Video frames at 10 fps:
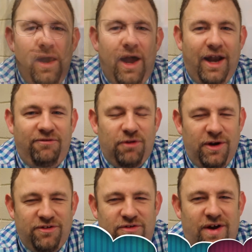Heidi
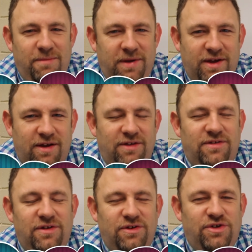Floyd is great
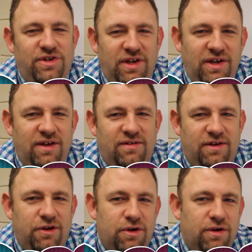because she is
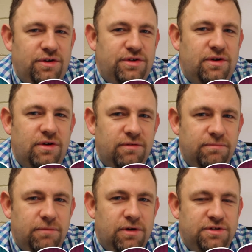an encourager.
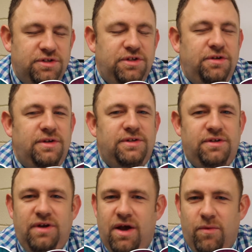Her students
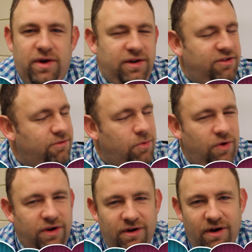do not want to
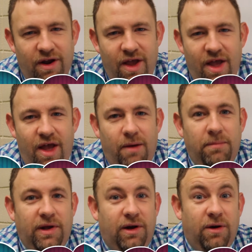disappoint her.
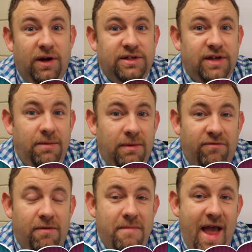But her excitement
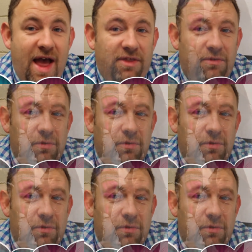for math